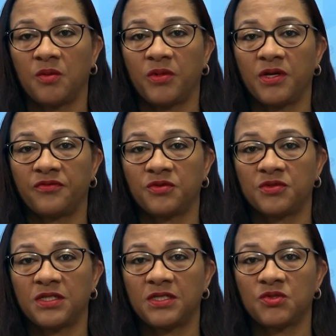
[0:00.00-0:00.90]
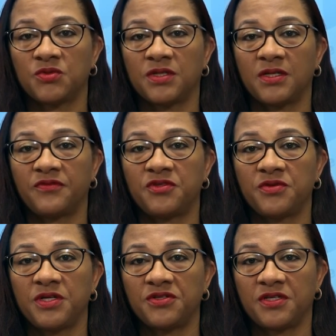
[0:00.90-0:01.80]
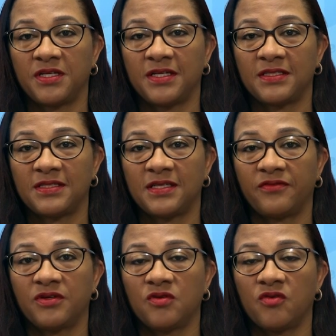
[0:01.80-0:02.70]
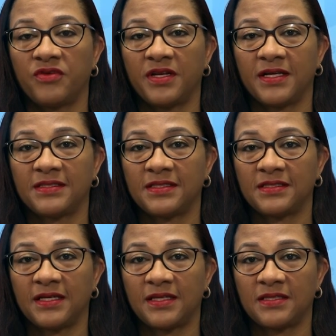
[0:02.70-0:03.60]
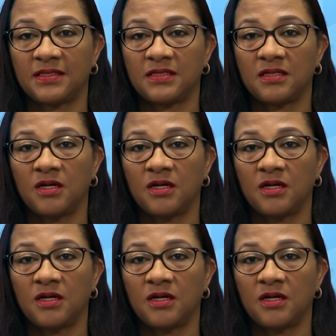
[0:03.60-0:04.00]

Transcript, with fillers: We have noted a total of three hundred eighty-seven COVID nineteen deaths.